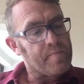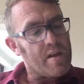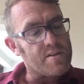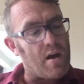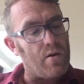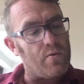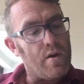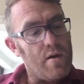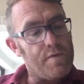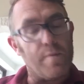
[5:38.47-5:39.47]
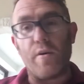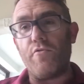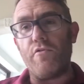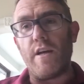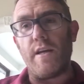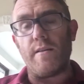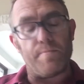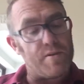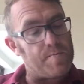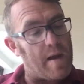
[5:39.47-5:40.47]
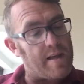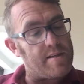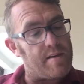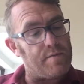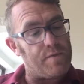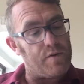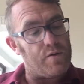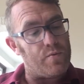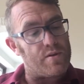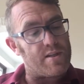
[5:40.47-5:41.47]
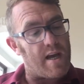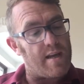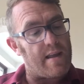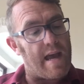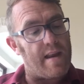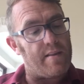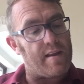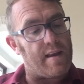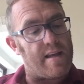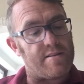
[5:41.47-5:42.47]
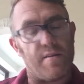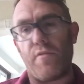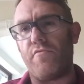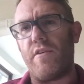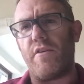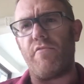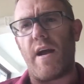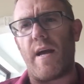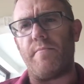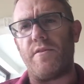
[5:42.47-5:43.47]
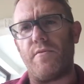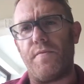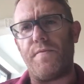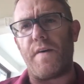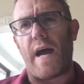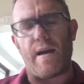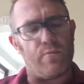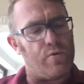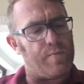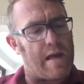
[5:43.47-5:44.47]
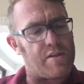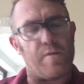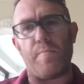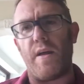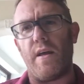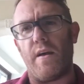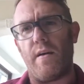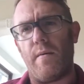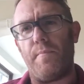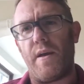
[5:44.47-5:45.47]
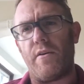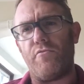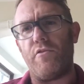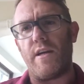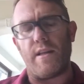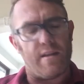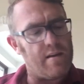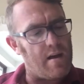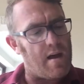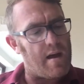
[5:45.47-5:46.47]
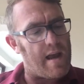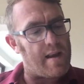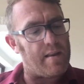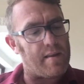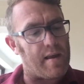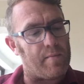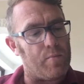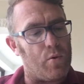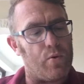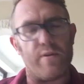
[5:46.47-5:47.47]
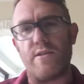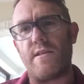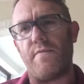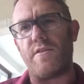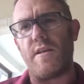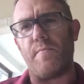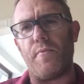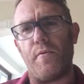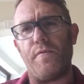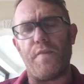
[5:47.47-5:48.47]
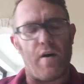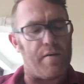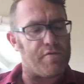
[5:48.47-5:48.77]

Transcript: So from a green perspective, you would say that anything less than 3 grams of fat would actually be a green. Anything more than 17.5